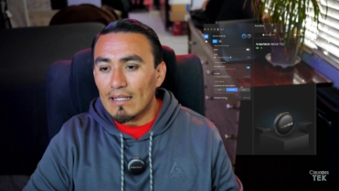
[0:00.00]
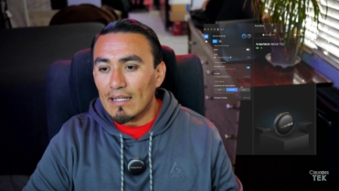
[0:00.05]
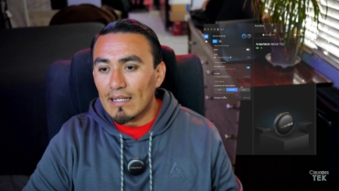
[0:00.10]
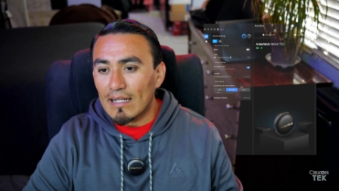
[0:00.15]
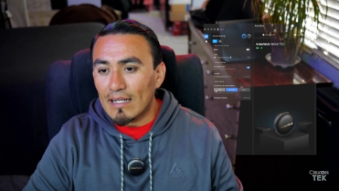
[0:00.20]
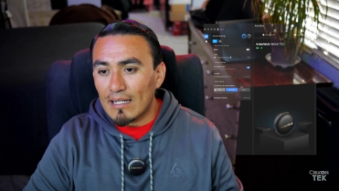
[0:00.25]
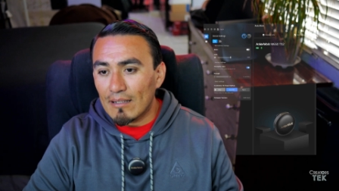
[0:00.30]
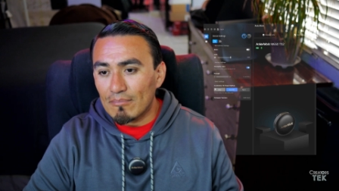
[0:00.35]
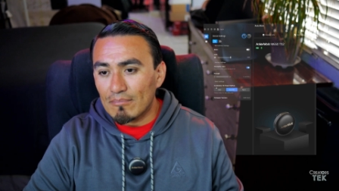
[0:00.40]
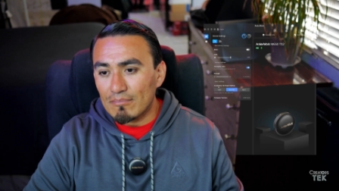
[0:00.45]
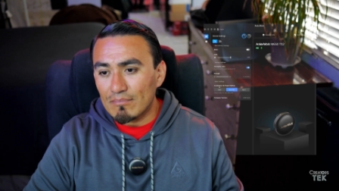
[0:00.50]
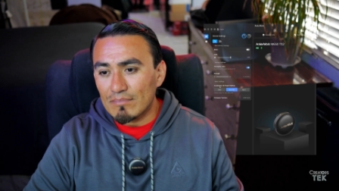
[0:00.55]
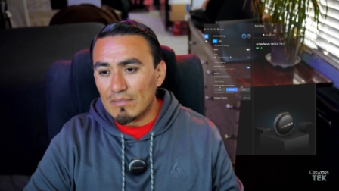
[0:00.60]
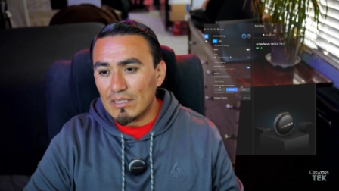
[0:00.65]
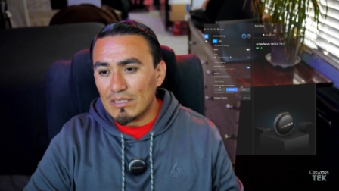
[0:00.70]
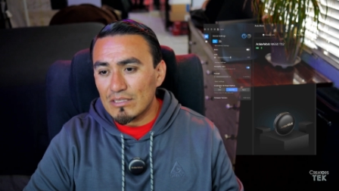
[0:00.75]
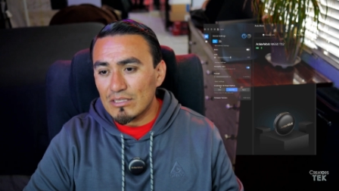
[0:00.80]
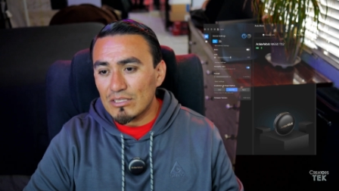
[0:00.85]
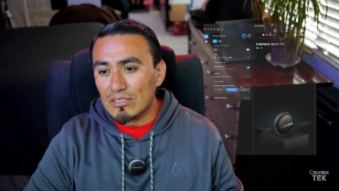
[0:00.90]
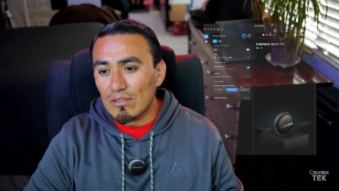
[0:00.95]
Um,
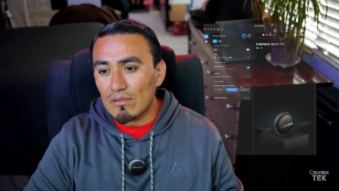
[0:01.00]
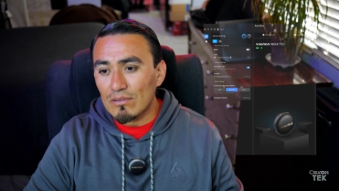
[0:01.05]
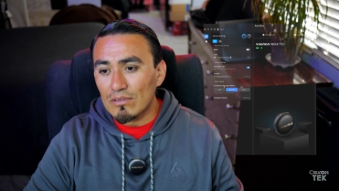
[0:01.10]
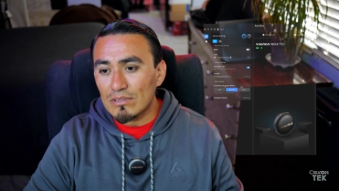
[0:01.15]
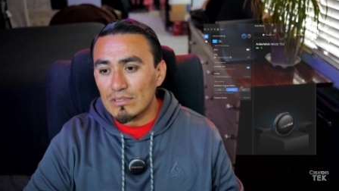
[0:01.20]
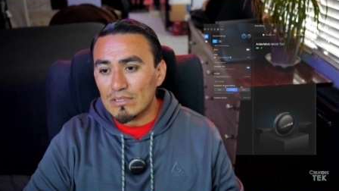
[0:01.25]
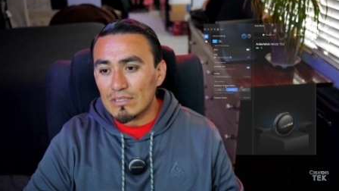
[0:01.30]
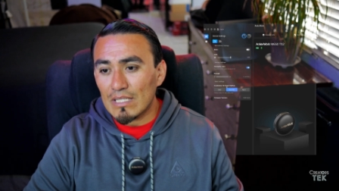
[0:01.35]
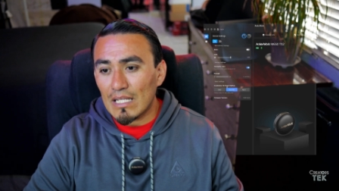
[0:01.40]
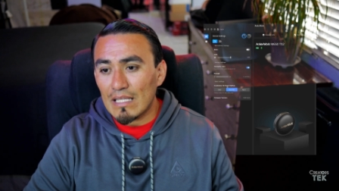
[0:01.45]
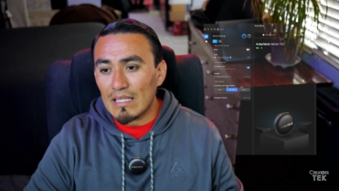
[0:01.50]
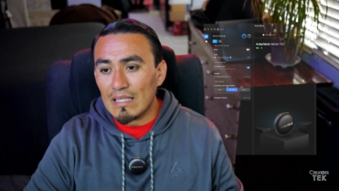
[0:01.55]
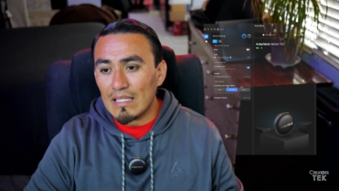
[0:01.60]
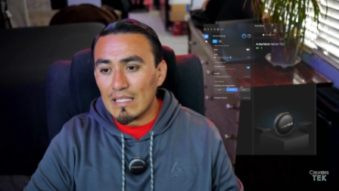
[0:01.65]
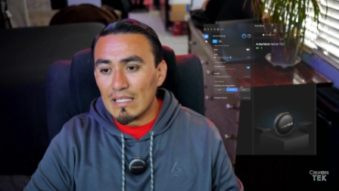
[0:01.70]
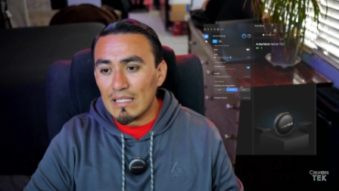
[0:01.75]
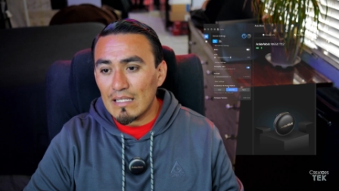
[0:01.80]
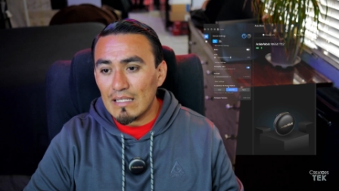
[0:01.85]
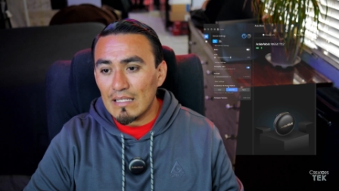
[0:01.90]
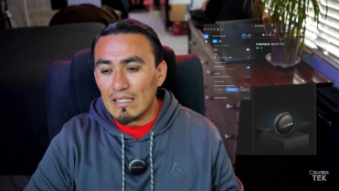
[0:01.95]
it shows
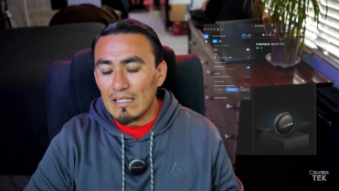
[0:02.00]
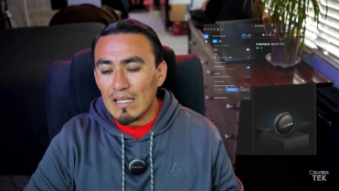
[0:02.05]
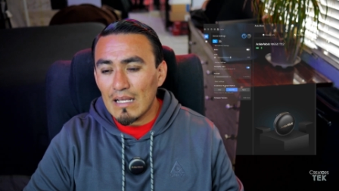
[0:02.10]
the